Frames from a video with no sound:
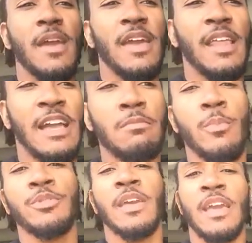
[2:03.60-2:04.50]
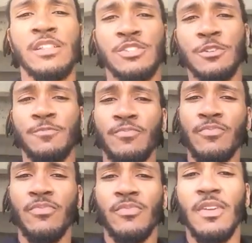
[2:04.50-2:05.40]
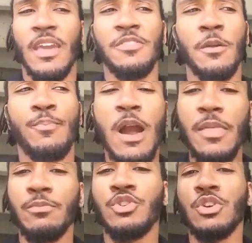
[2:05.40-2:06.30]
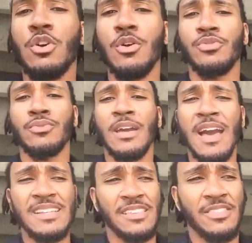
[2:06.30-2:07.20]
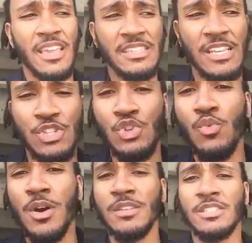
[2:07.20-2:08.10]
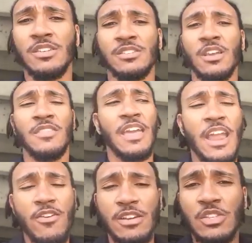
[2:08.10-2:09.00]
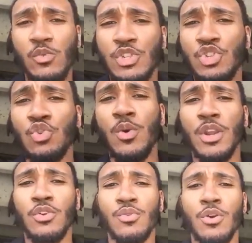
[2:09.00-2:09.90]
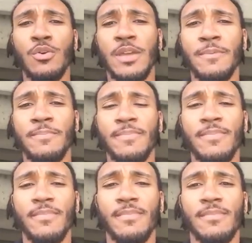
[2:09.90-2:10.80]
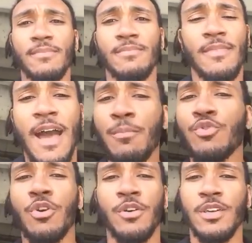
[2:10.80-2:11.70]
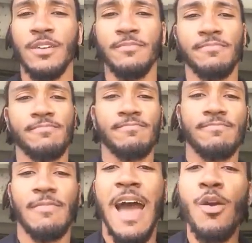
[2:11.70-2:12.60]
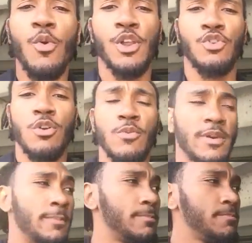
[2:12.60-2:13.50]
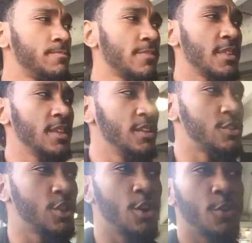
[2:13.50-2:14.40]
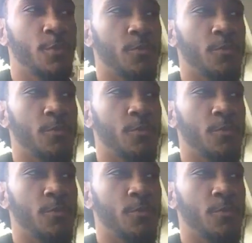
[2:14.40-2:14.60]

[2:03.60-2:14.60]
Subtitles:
and I come up with the answer. And the problems you're going through, guys, the things that you want to see, the areas in which you want to grow in, I'm growing in. I want to grow in. So